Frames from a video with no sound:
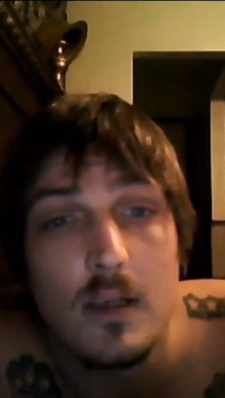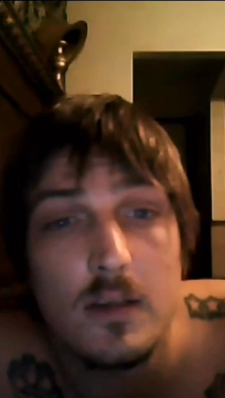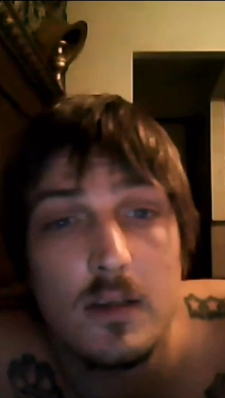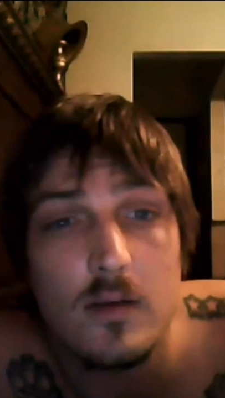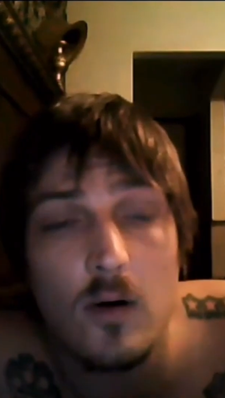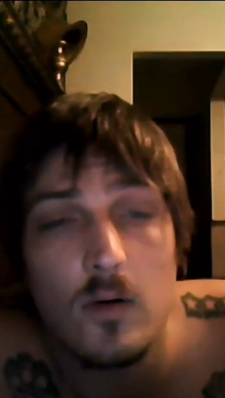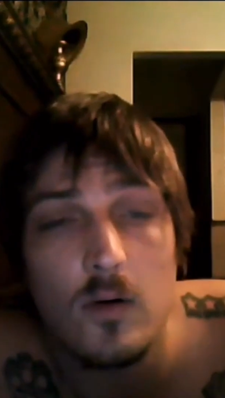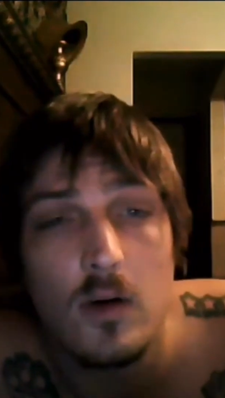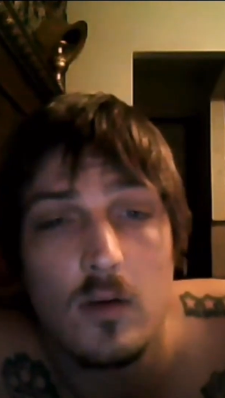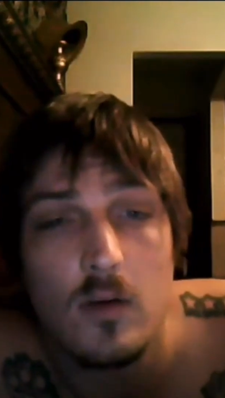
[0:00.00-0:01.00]
So
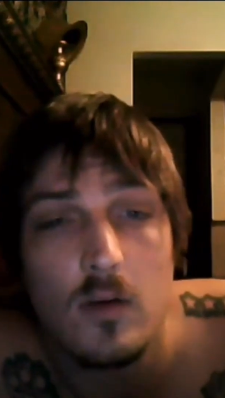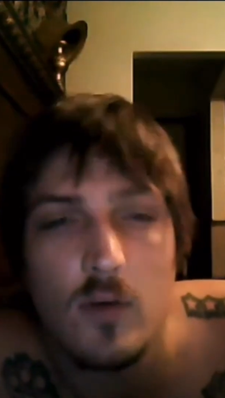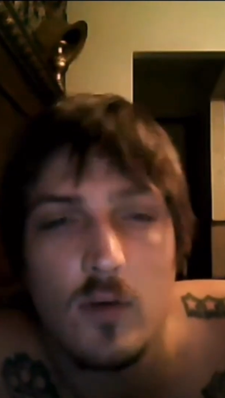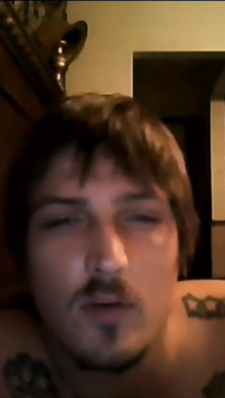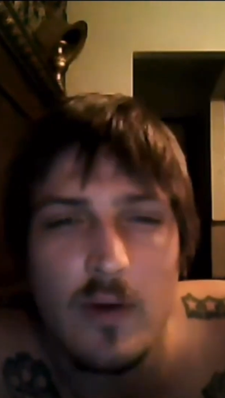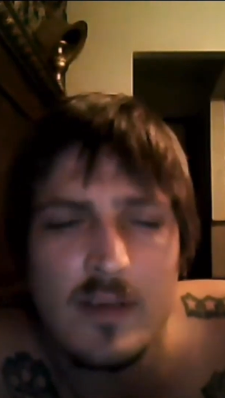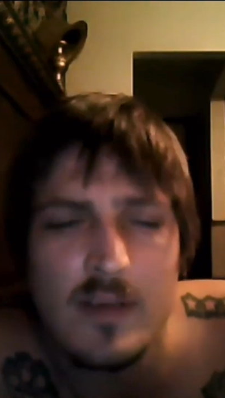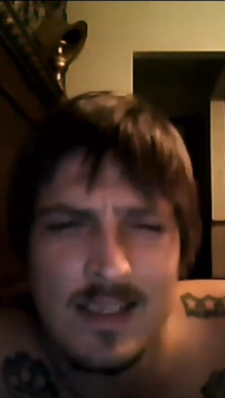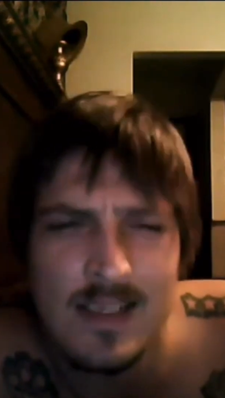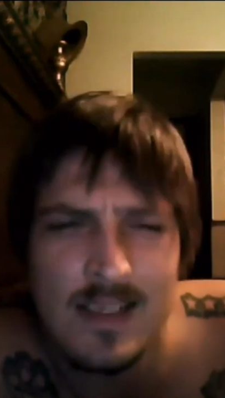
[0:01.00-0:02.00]
we go to
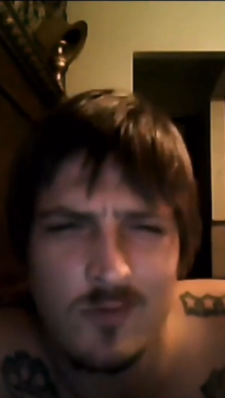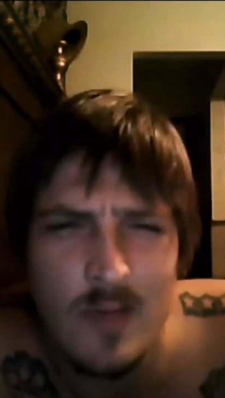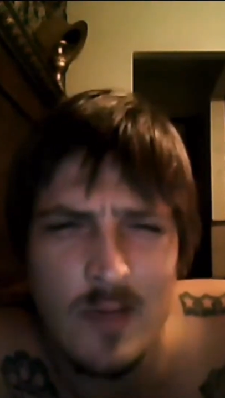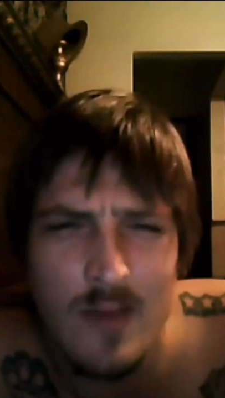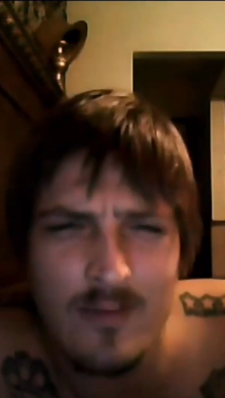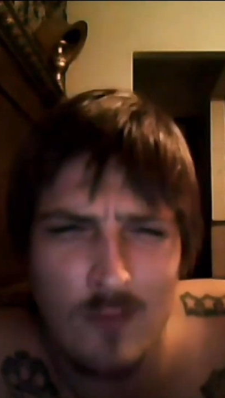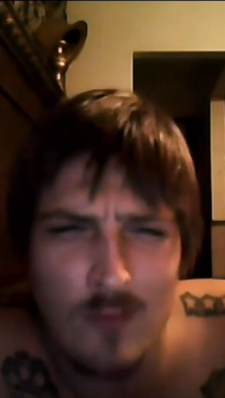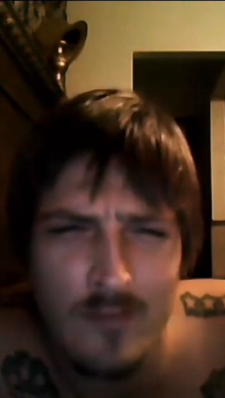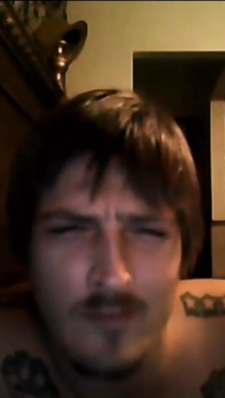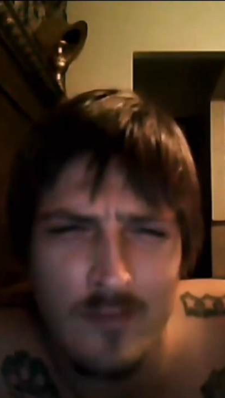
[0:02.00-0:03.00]
breakfast, and as we're coming back from
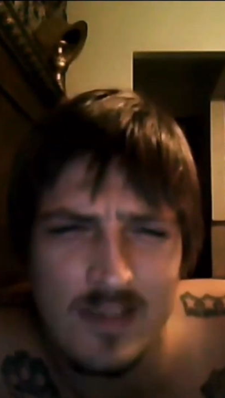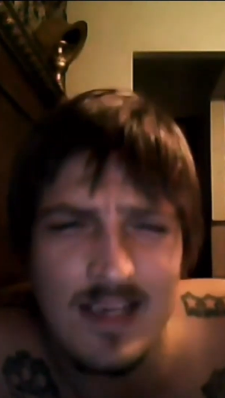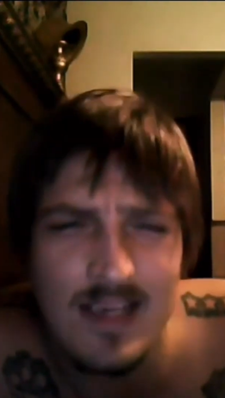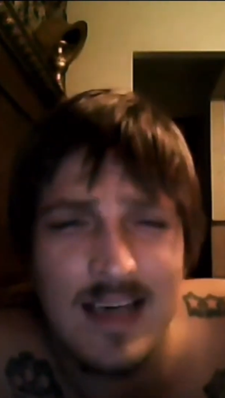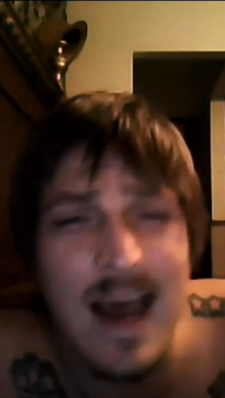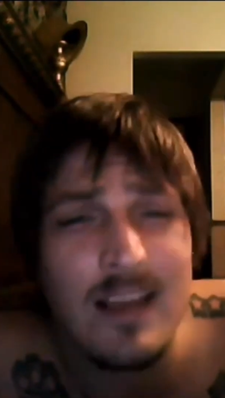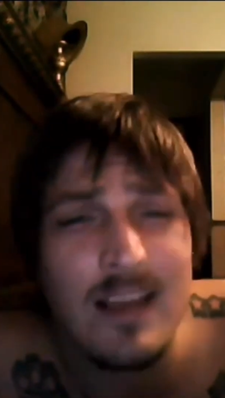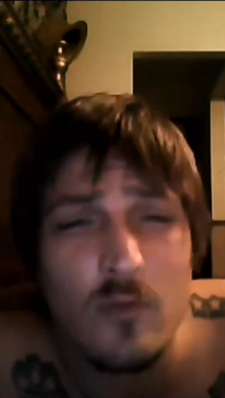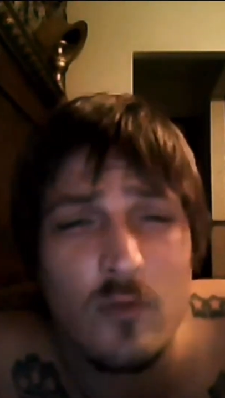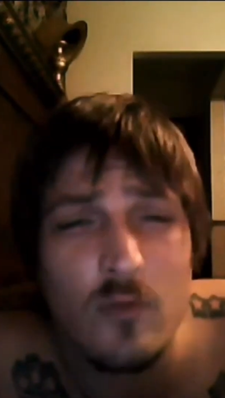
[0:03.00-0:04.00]
breakfast, they done got
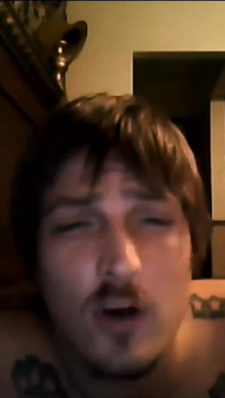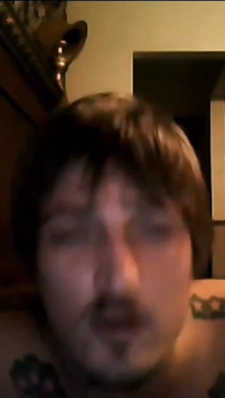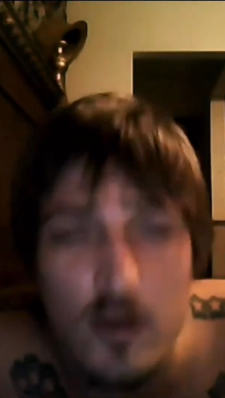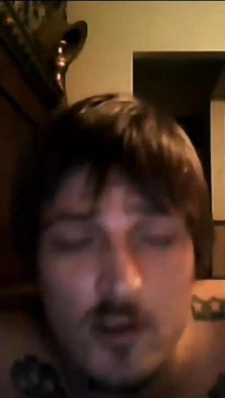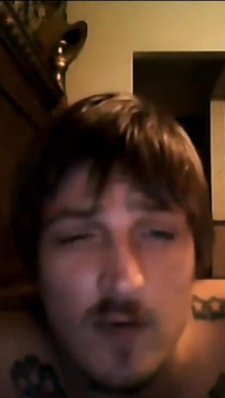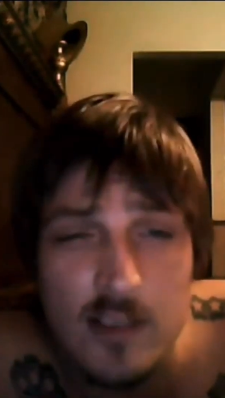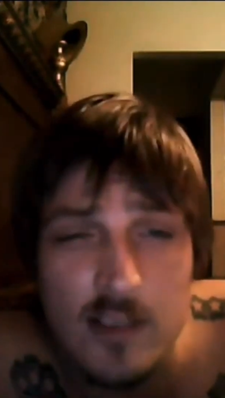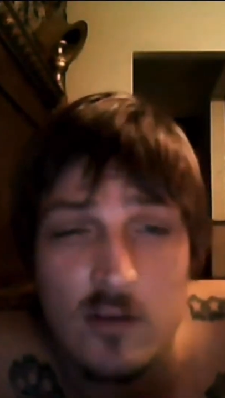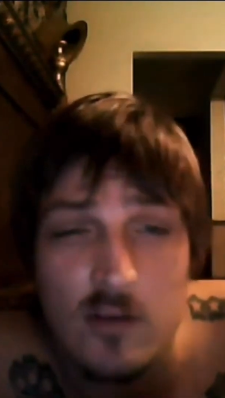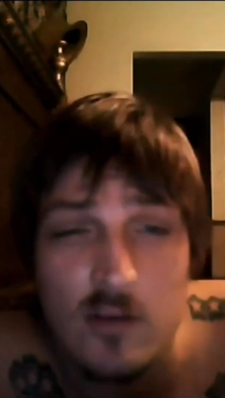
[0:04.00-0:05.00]
Hollywood on a
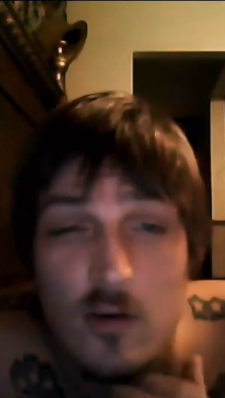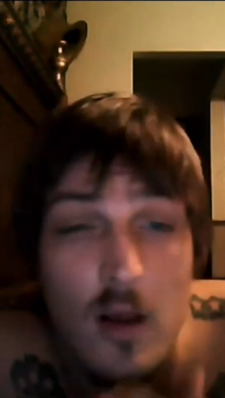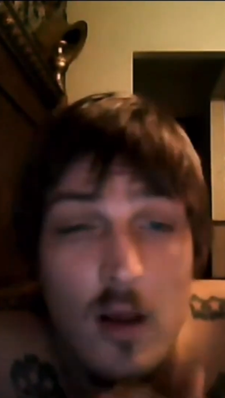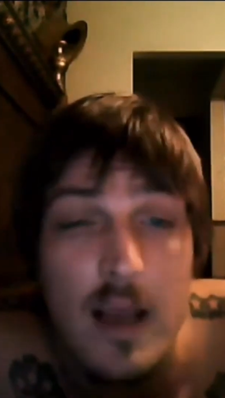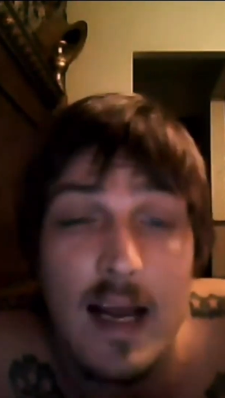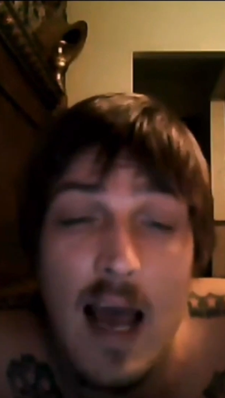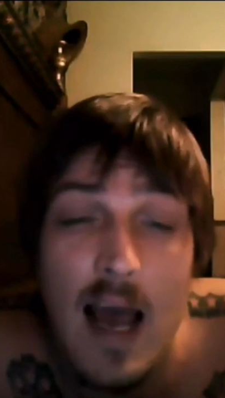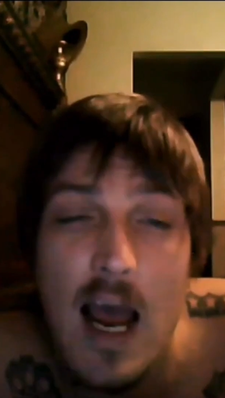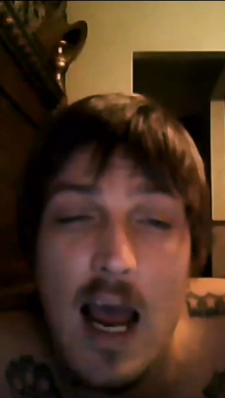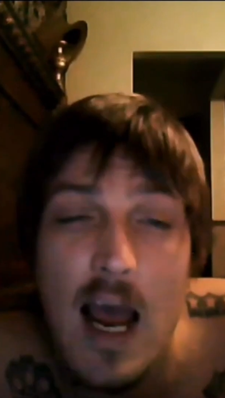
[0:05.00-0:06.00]
stretcher, and
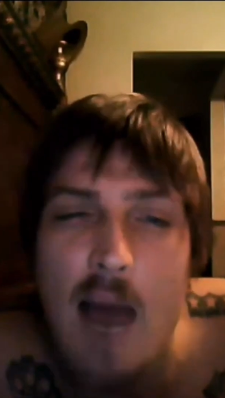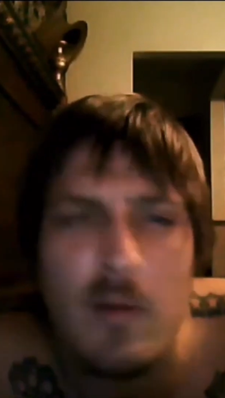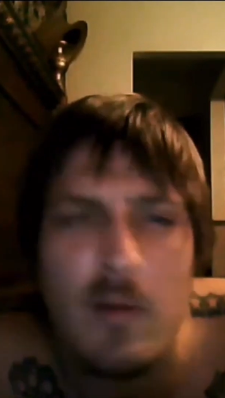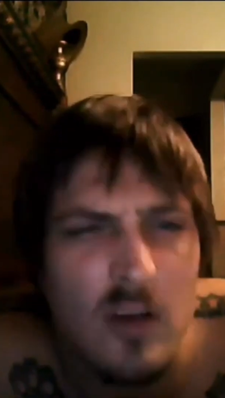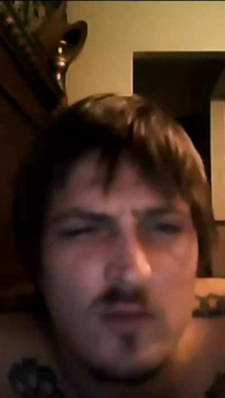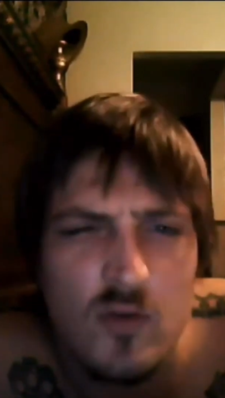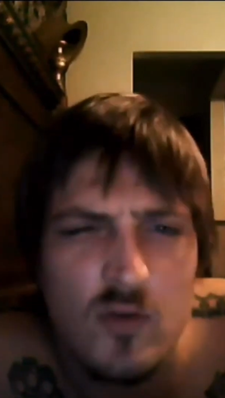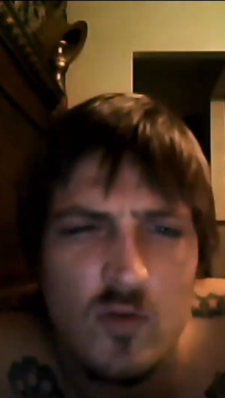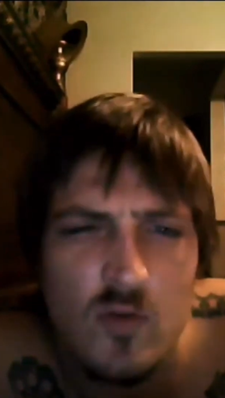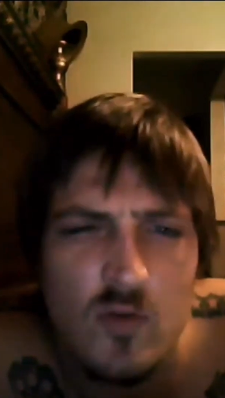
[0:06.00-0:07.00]
I'm up close to
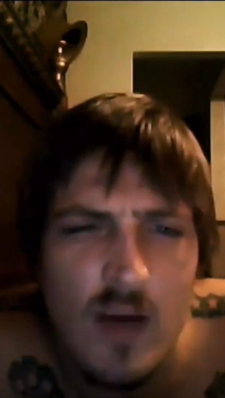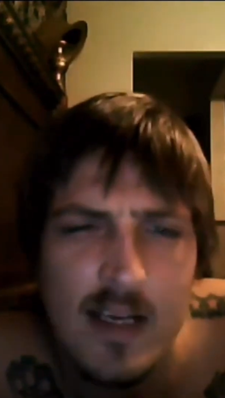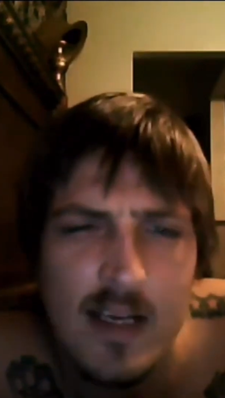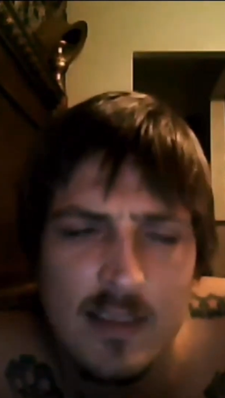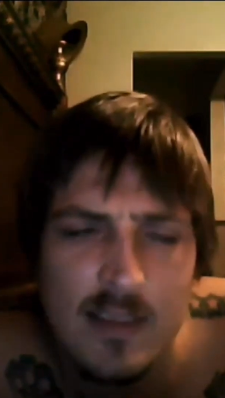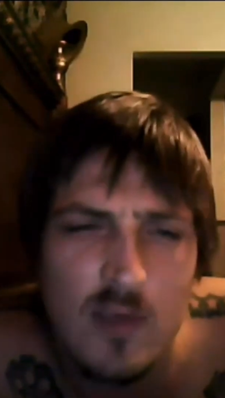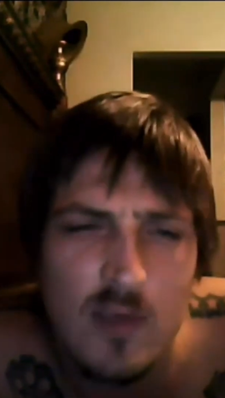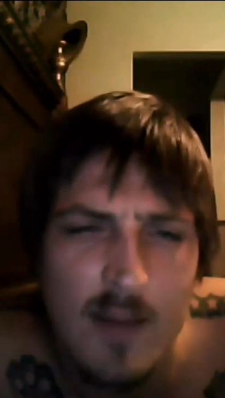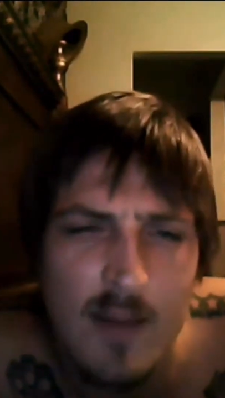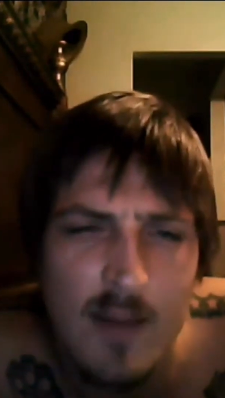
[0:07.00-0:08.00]
him, right, as they're
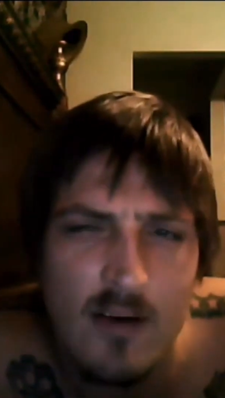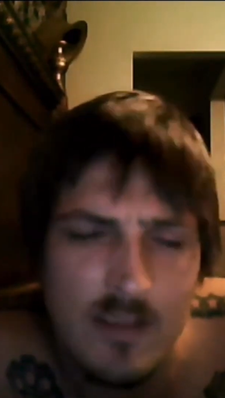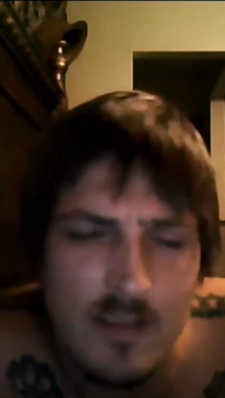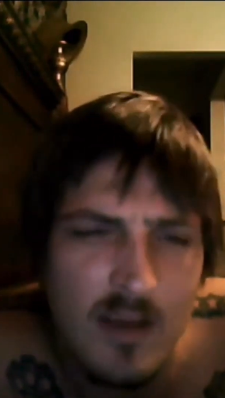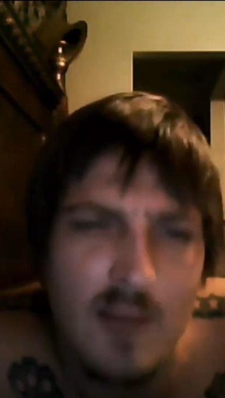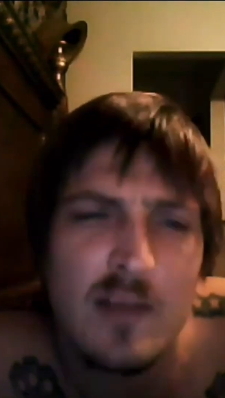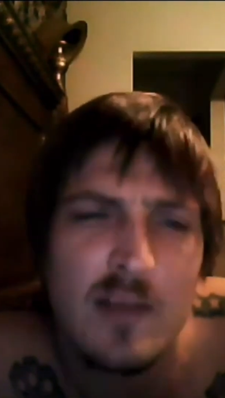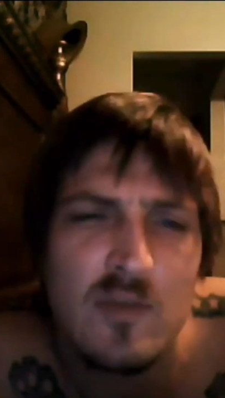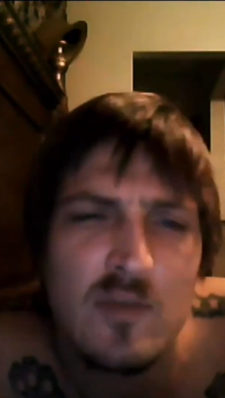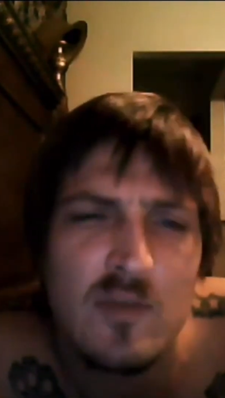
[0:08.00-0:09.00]
pulling him out, because I'm at
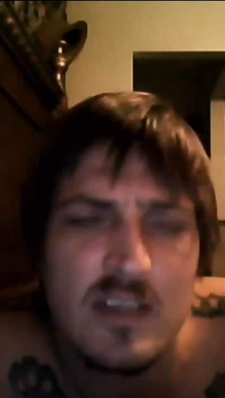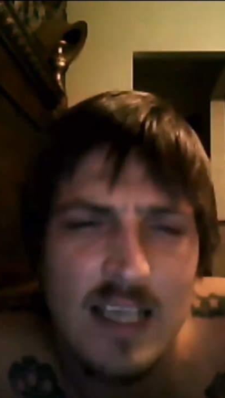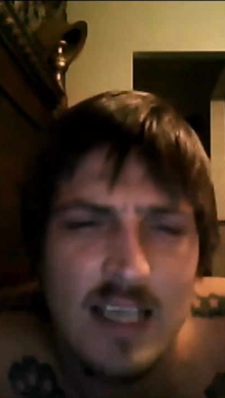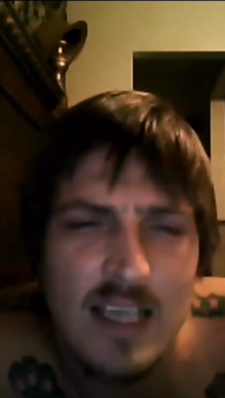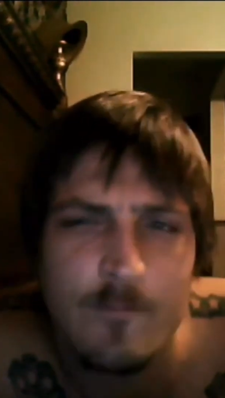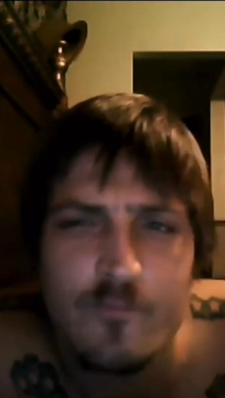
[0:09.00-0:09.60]
the front of the gate,